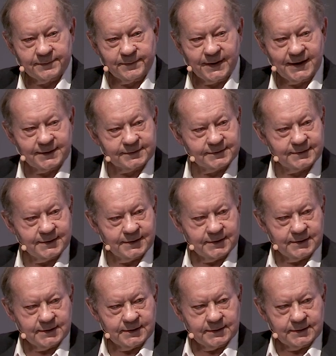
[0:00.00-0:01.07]
about
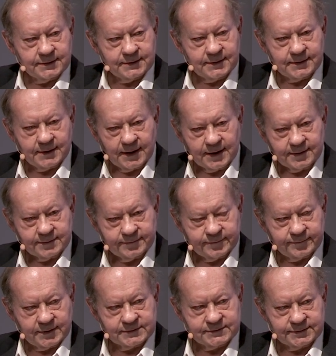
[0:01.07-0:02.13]
uh,
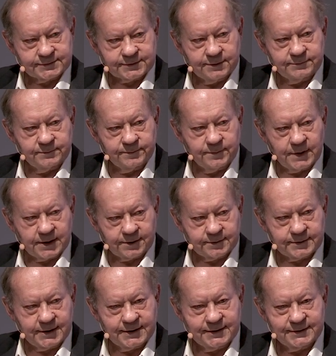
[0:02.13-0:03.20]
Francisco
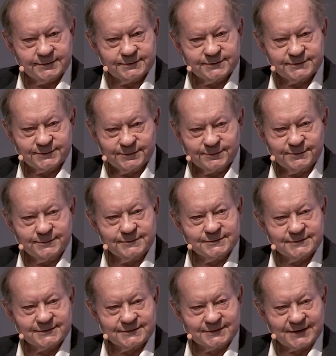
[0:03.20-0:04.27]
Marroquin
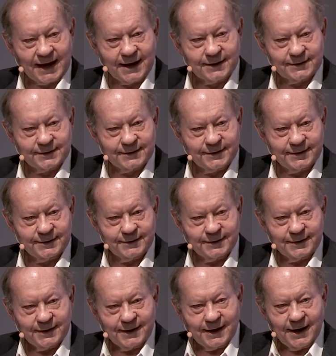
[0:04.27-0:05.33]
students and
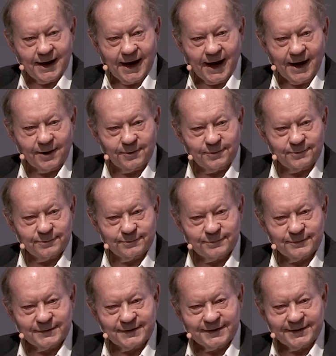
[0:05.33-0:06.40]
how
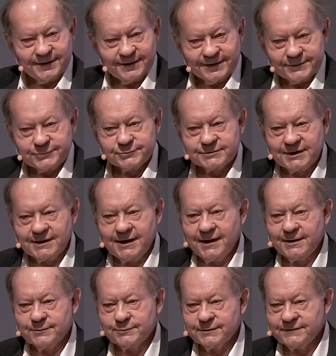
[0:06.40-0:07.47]
interesting
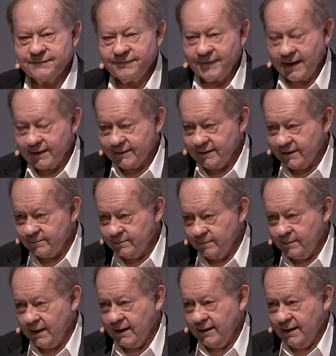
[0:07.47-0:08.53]
I would find them.